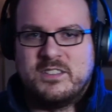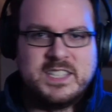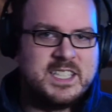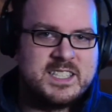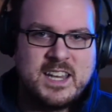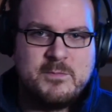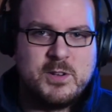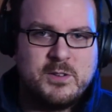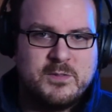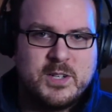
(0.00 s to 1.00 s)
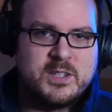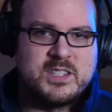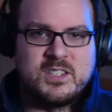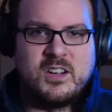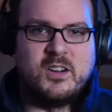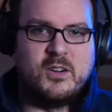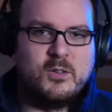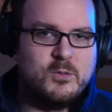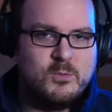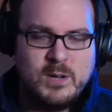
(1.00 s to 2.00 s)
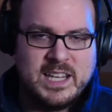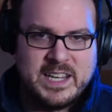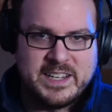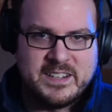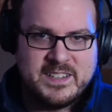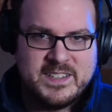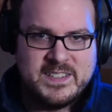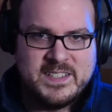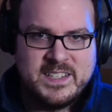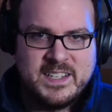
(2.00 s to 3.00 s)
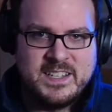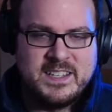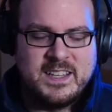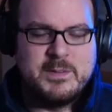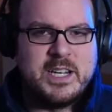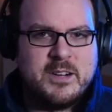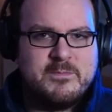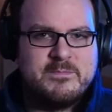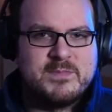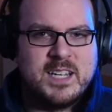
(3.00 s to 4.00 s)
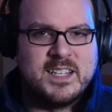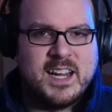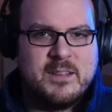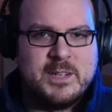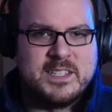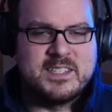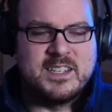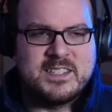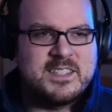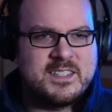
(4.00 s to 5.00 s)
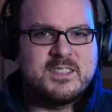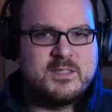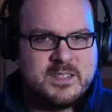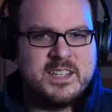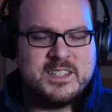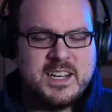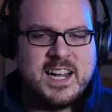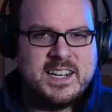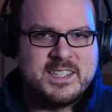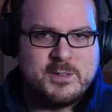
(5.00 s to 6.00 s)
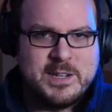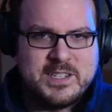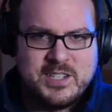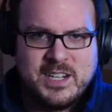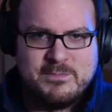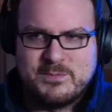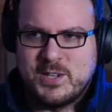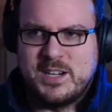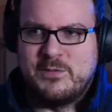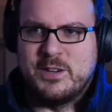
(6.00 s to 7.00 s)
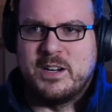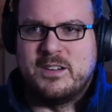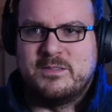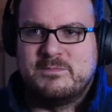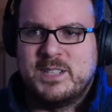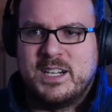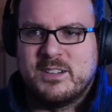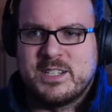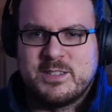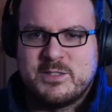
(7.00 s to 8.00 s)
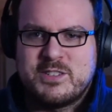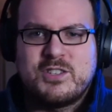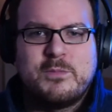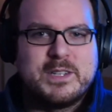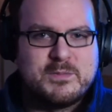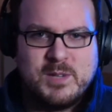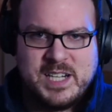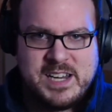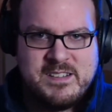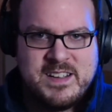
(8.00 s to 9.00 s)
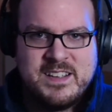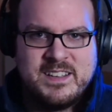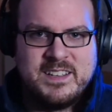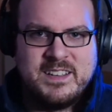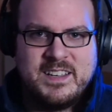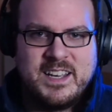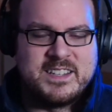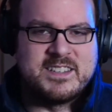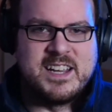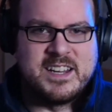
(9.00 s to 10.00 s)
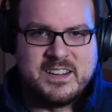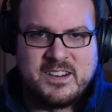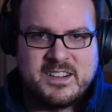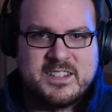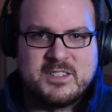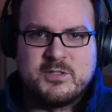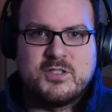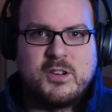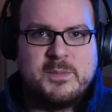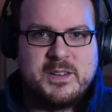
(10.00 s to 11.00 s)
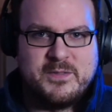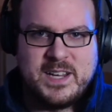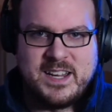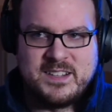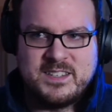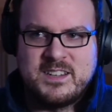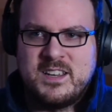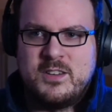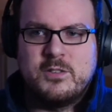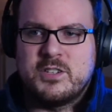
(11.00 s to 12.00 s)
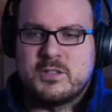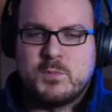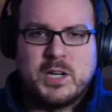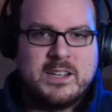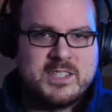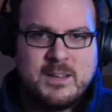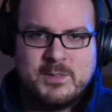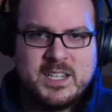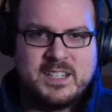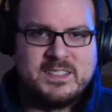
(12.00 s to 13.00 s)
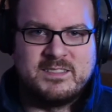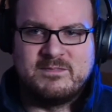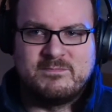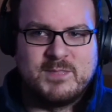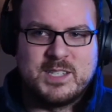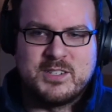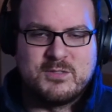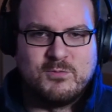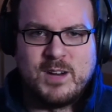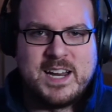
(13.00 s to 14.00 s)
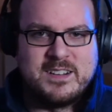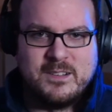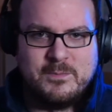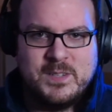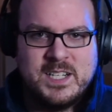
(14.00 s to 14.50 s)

in the same universe, so we like it? Let me know down in the comments. It's an honest question. I'm trying to figure out, you know, because there's so much money at stake here, because there's so many fans. You could just put out something that's just random